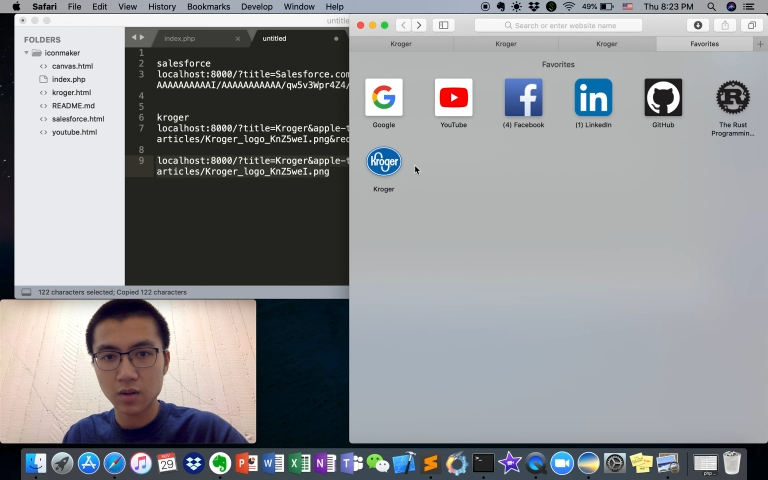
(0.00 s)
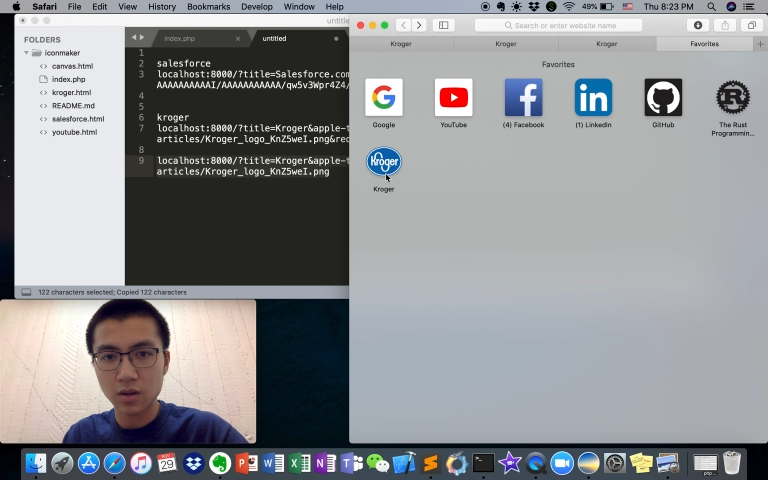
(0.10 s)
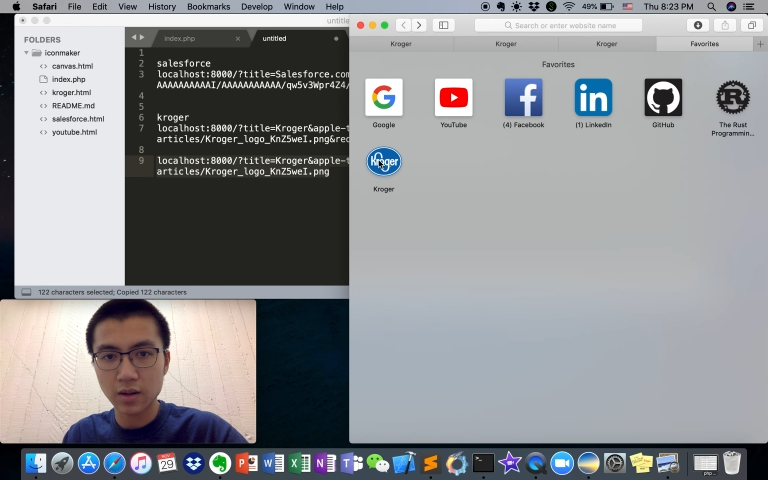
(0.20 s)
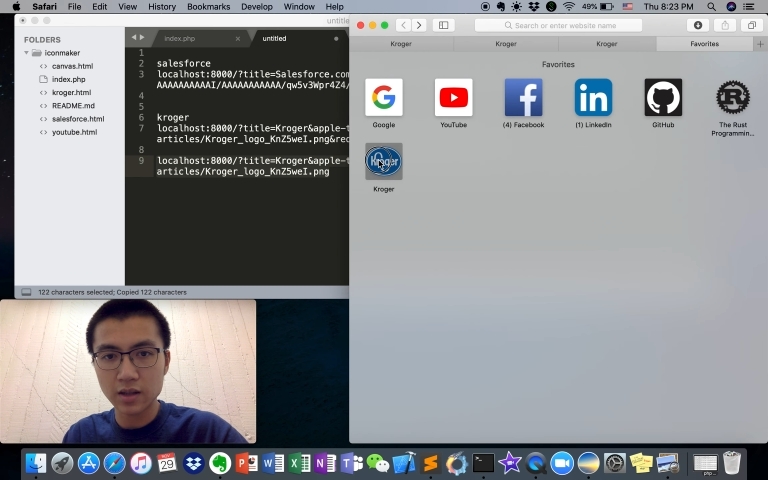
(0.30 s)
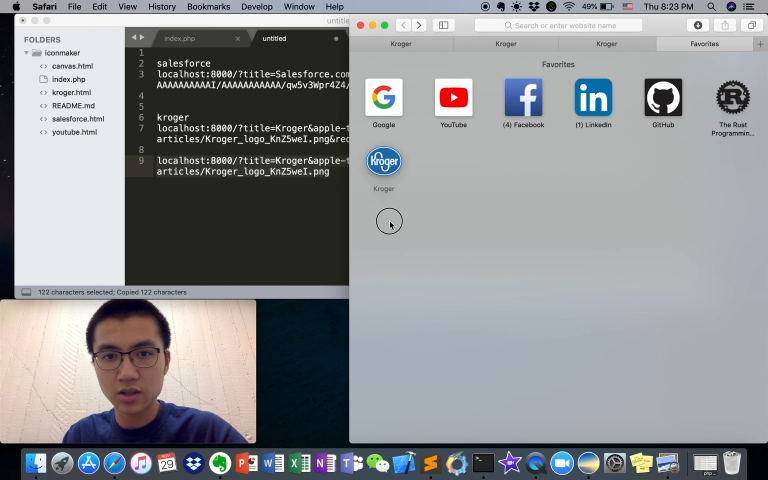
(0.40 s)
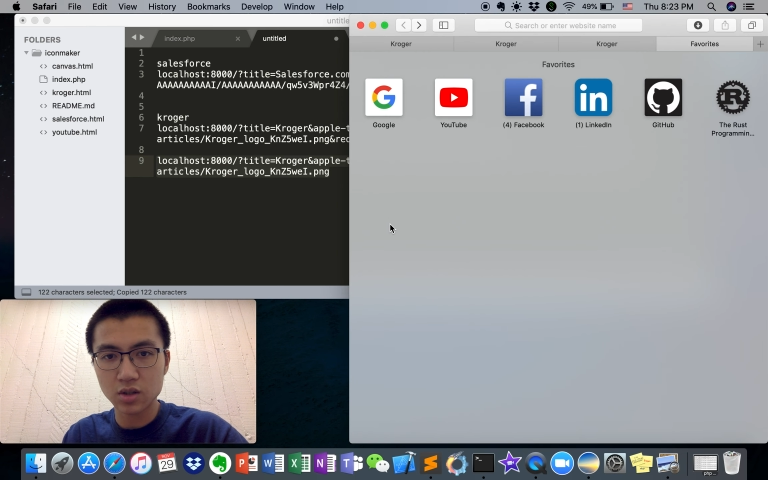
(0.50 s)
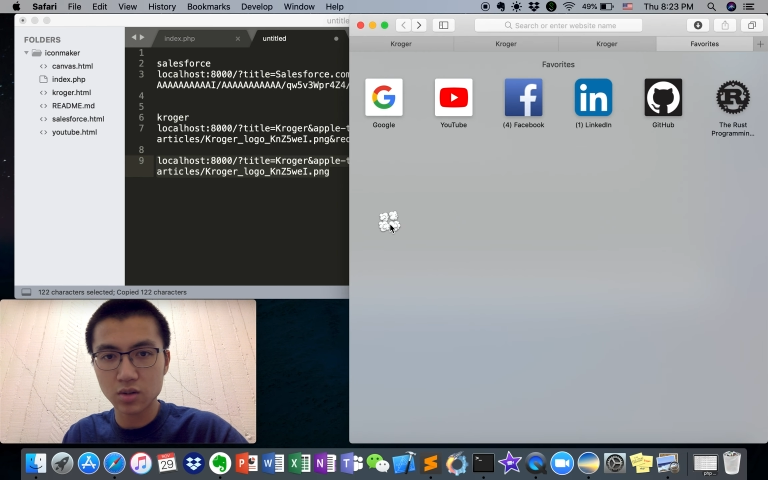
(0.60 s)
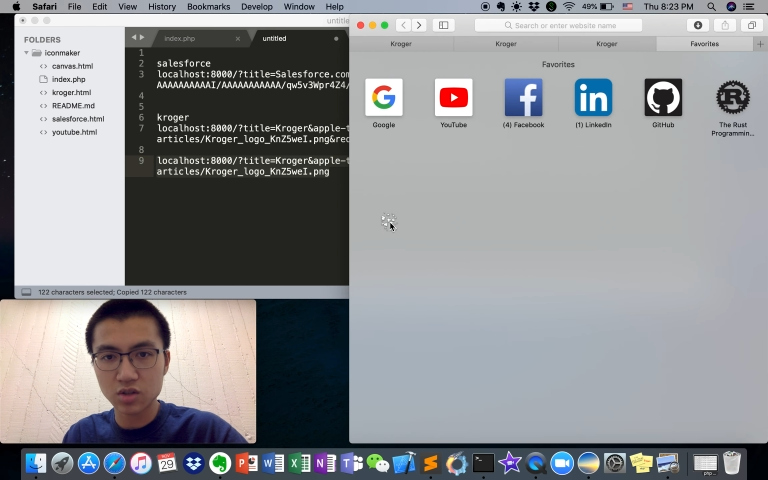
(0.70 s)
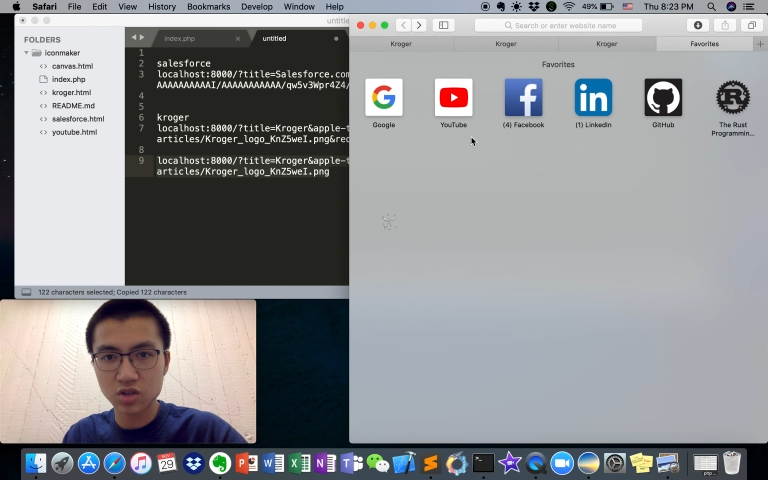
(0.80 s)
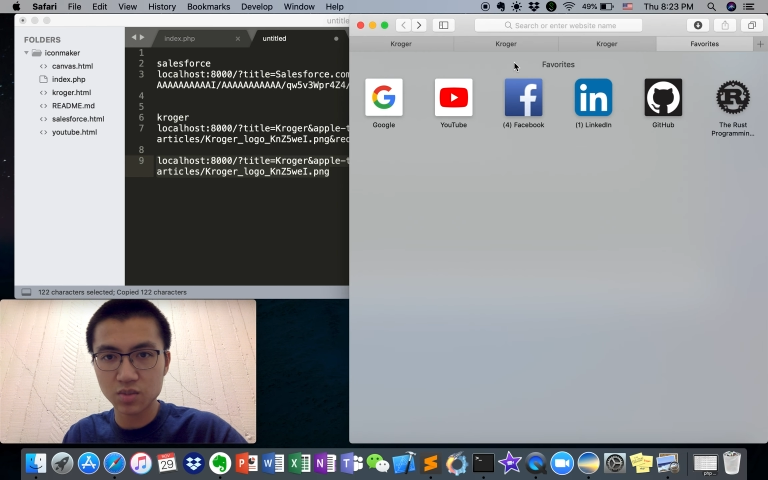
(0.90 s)
Right, so
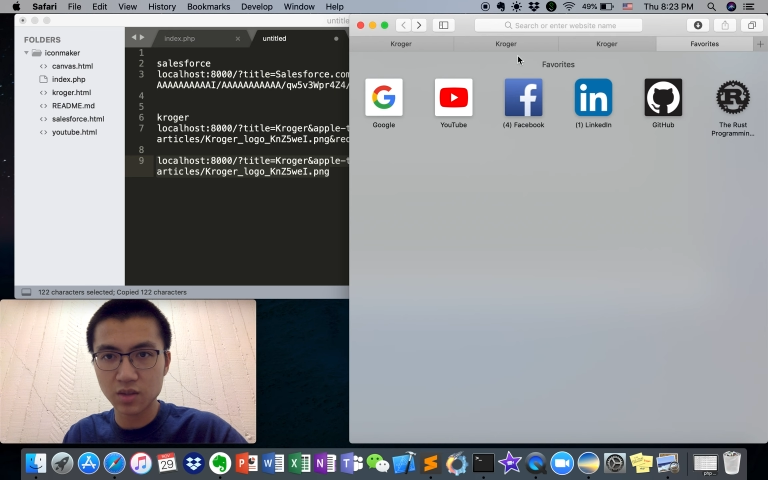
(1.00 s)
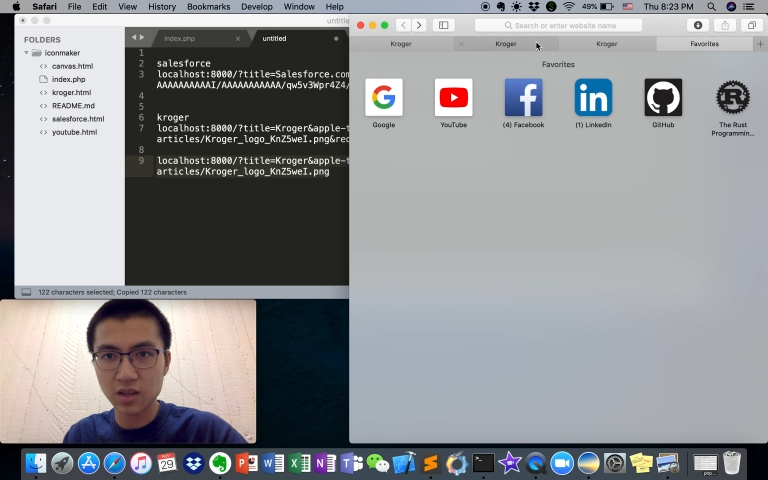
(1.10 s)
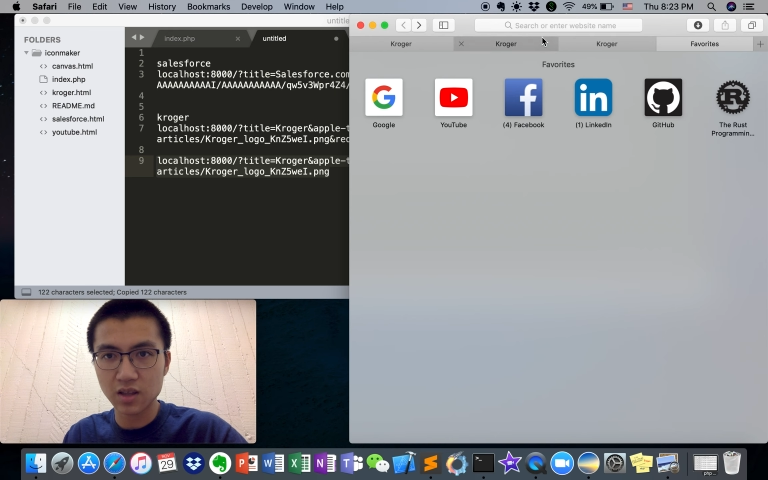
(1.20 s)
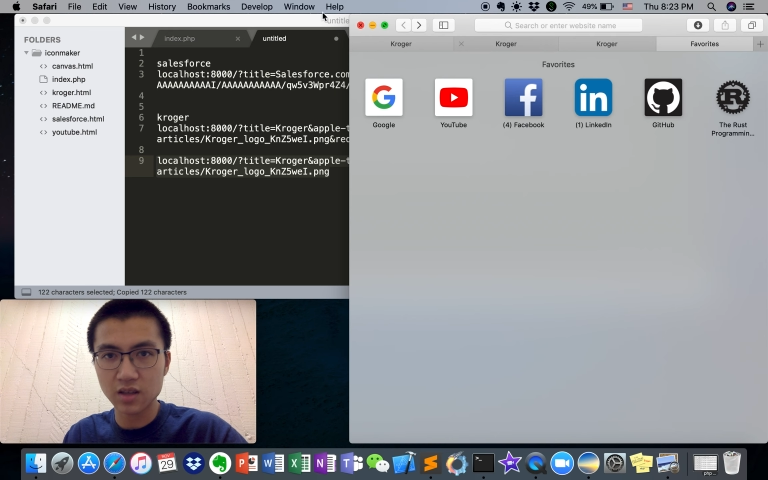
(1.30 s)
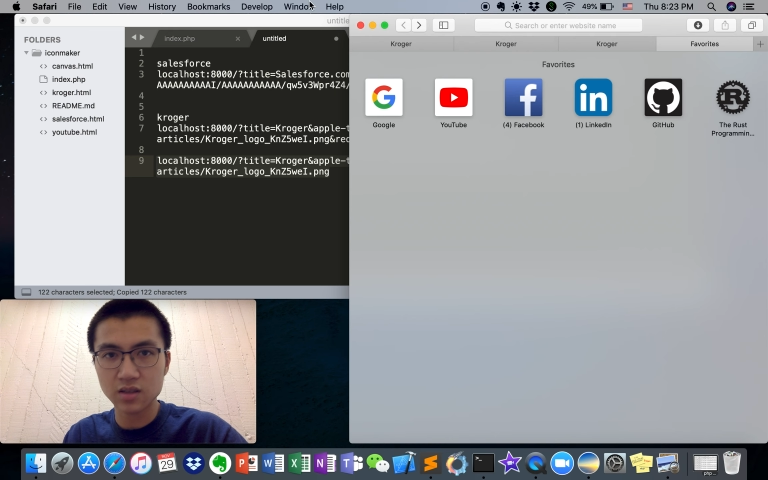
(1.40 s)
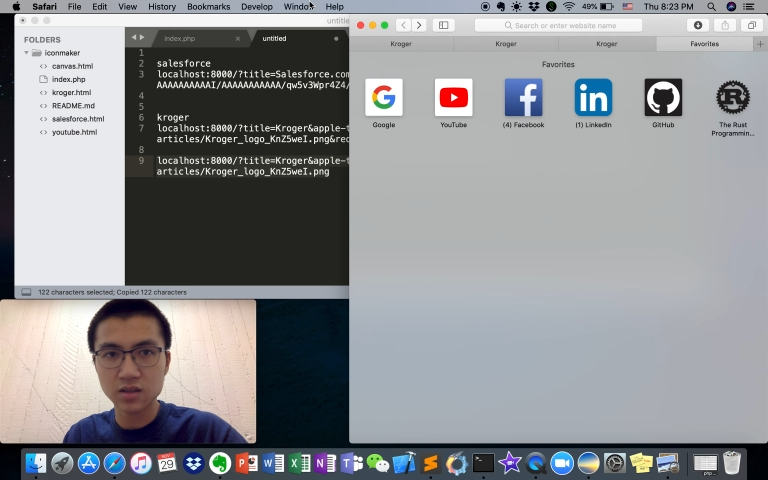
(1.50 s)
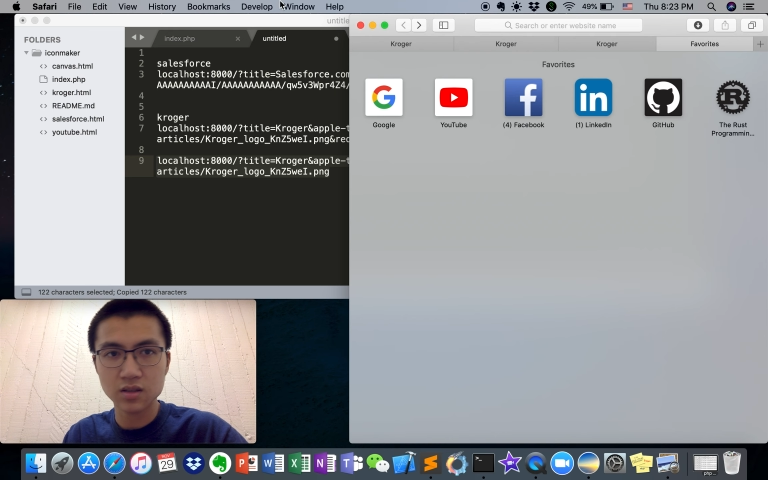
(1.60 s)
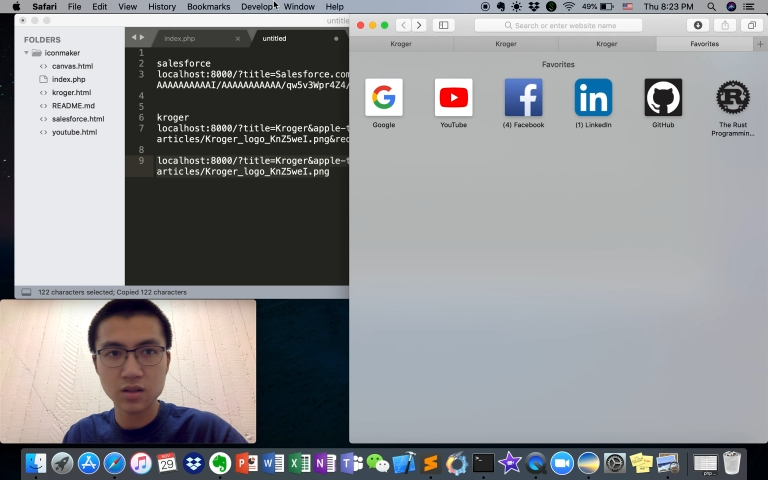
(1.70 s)
it's just gonna be like this.